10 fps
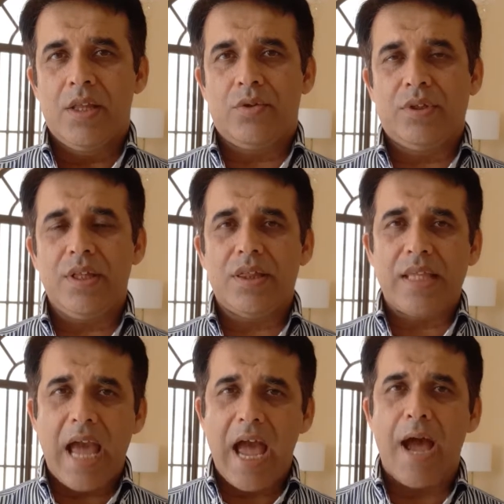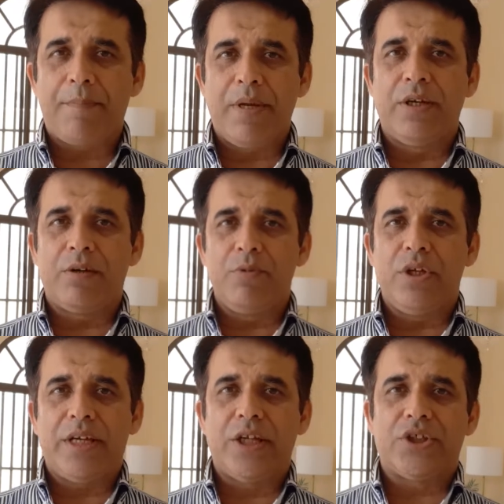So this gap in
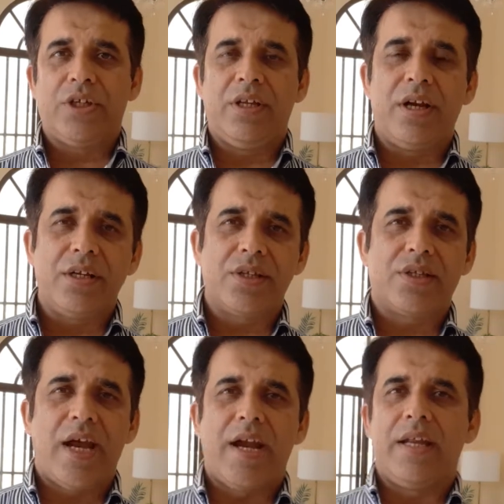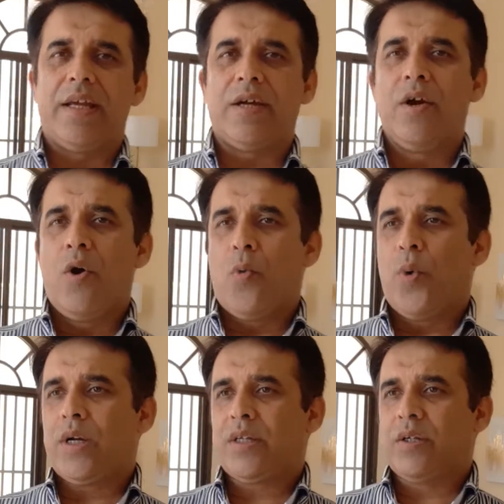communication, in understanding
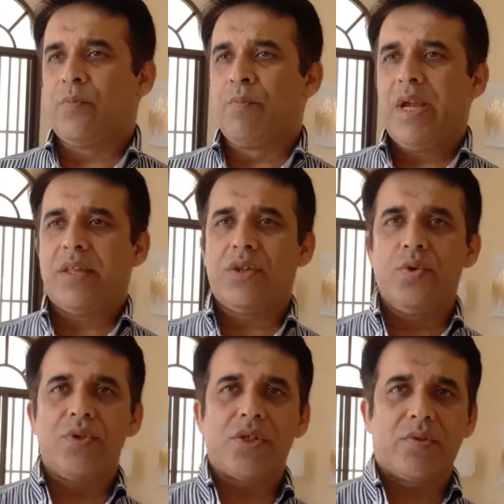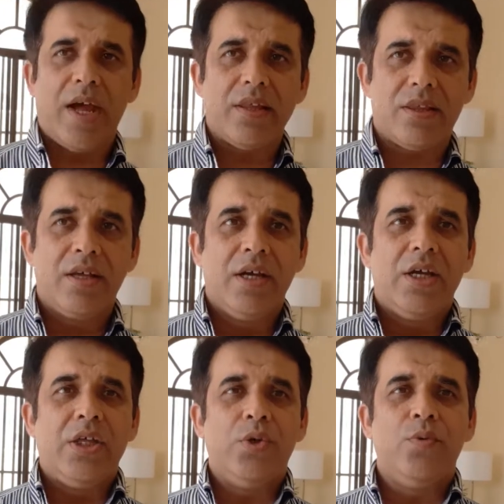what makes you stress,
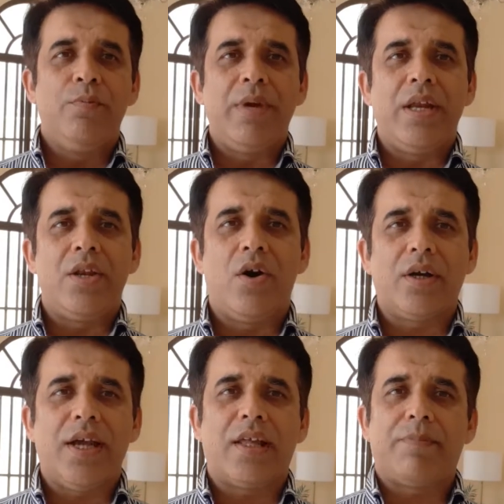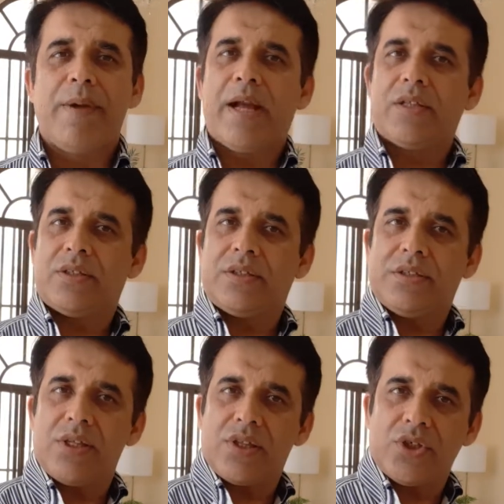you may not
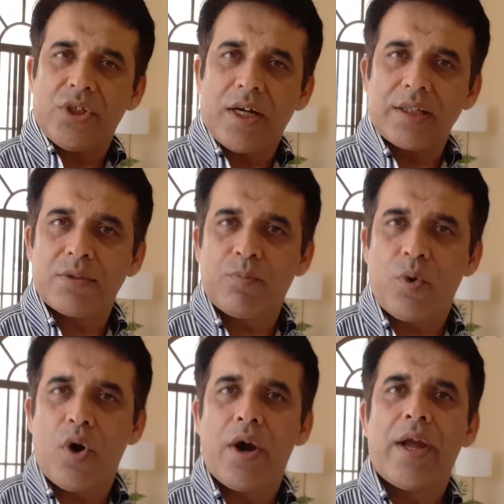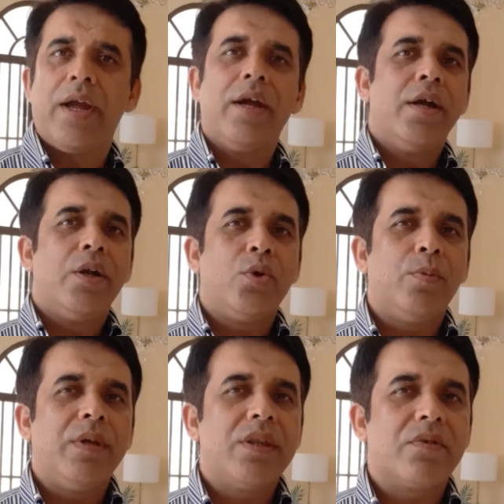expect this young boy to
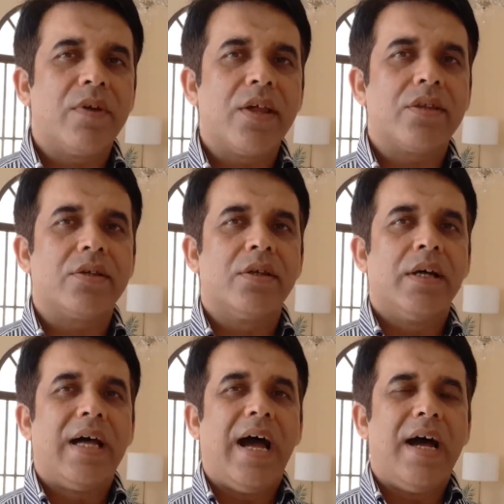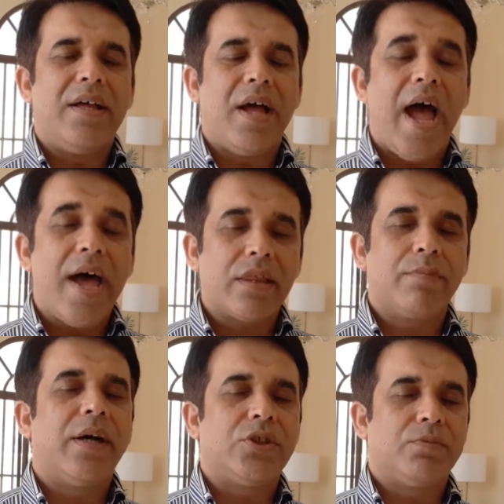be stressed as
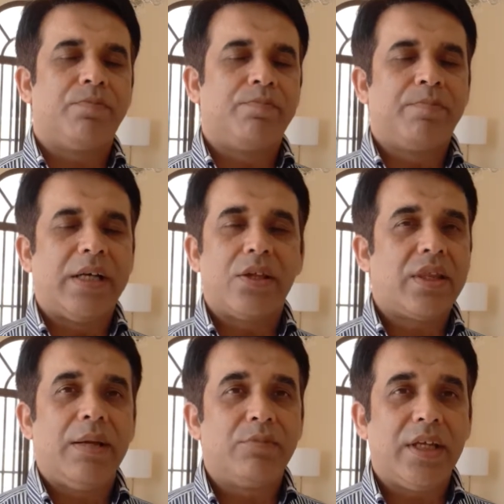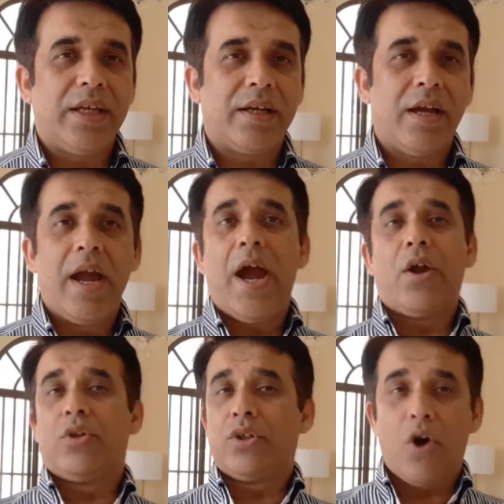much by the same thing.
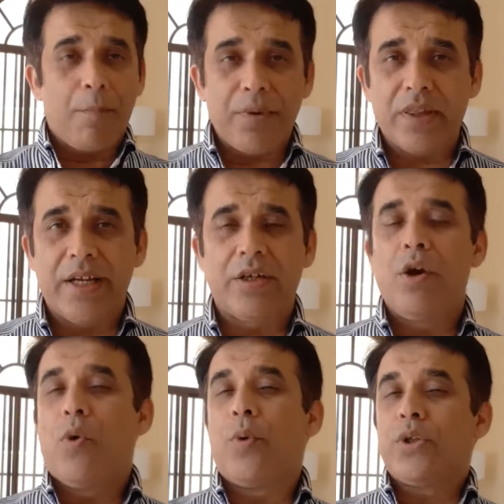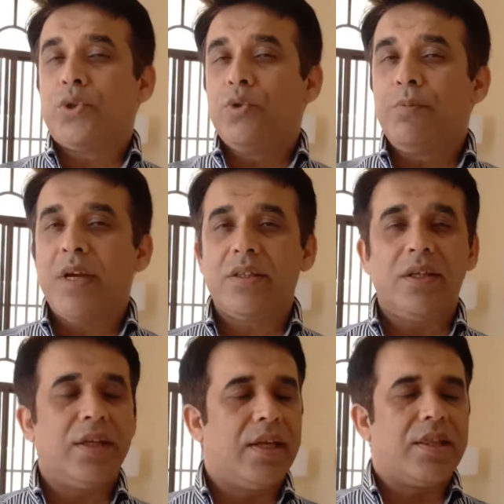And on the opposite, what you may
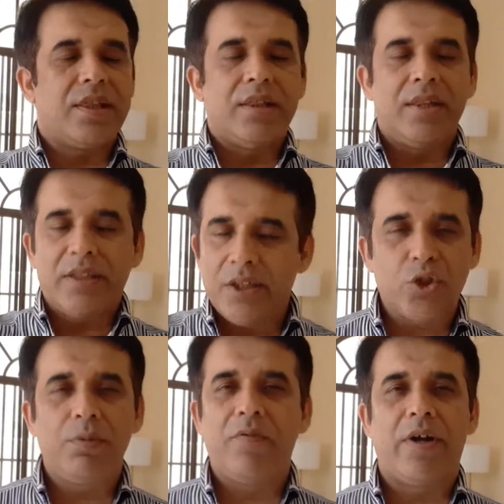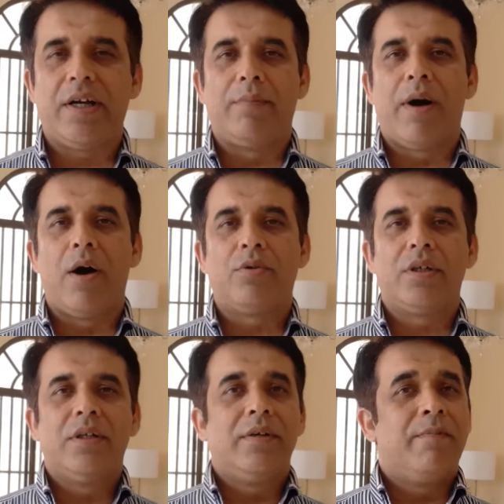think is nothing to be worried
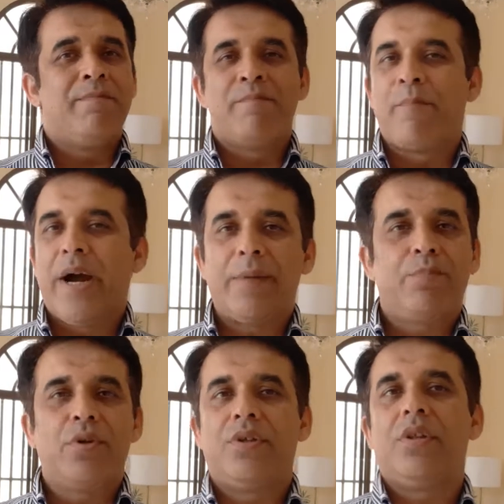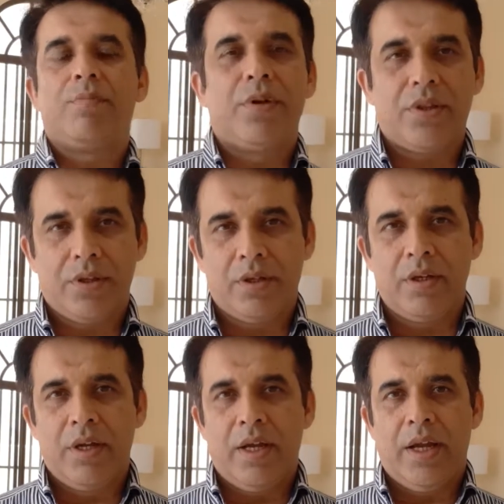about might put this person
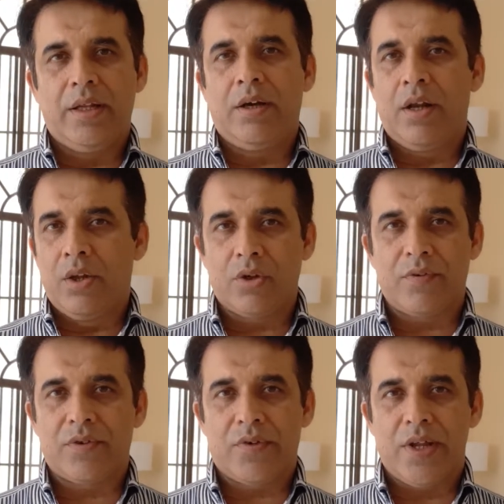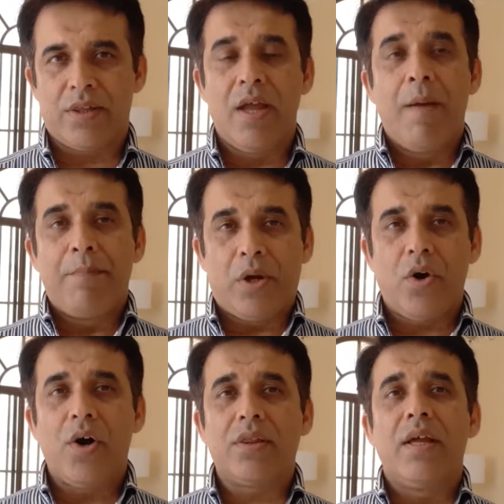in a lot of stress,
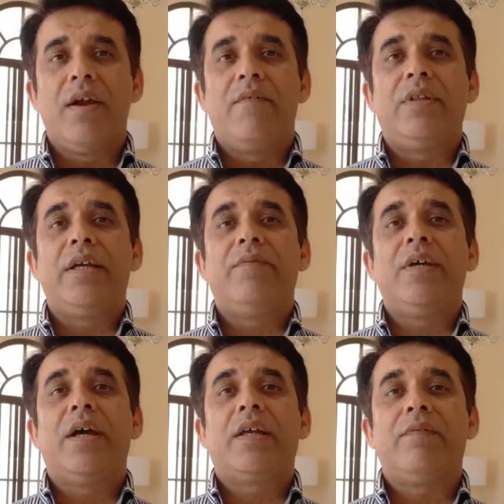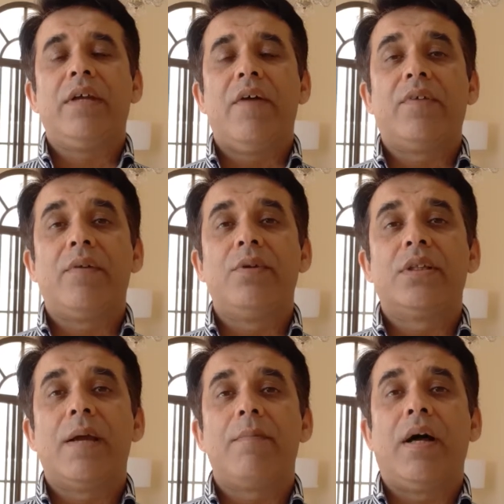because we have
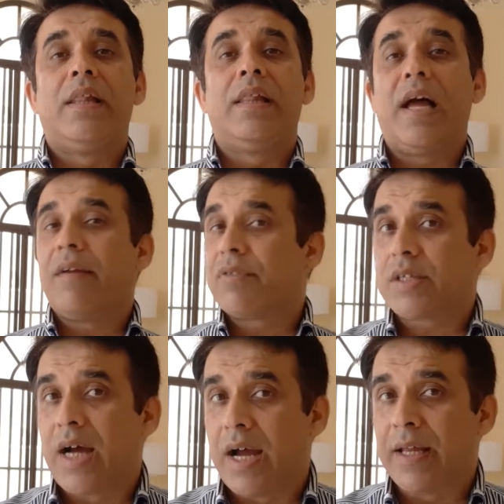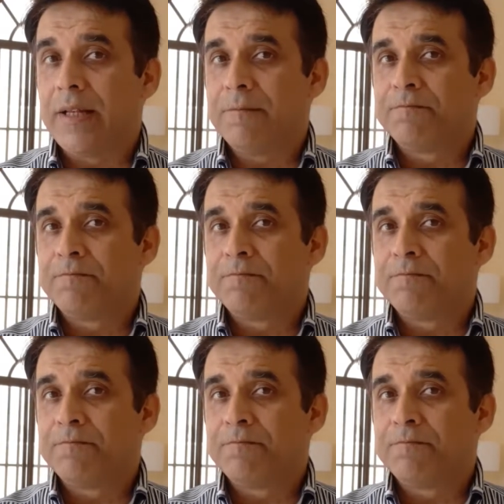given them a lifestyle